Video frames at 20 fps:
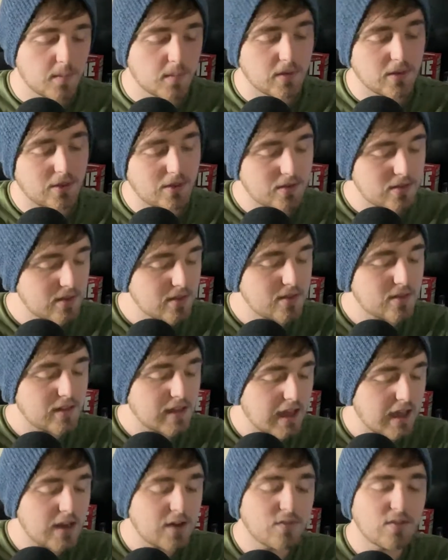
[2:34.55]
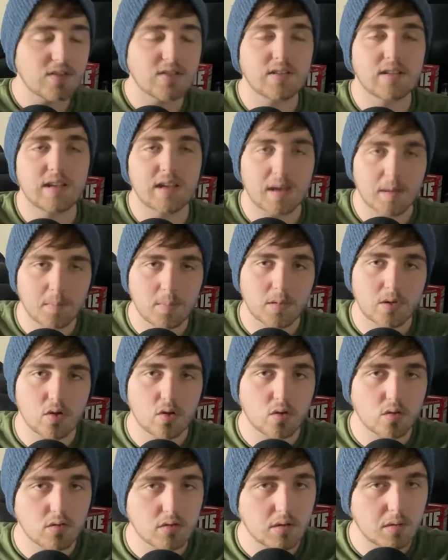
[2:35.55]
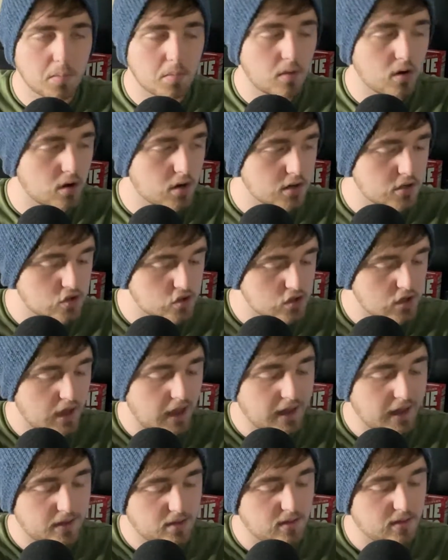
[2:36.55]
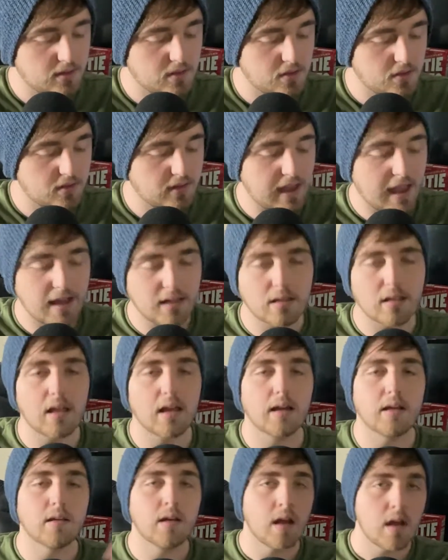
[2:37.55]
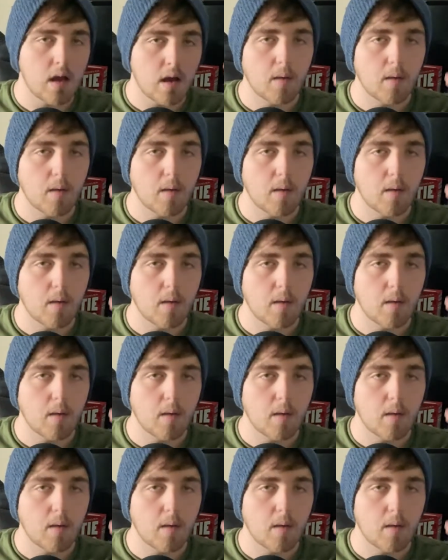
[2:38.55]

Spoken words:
But this is kind of a typical Lamar Jackson stat line.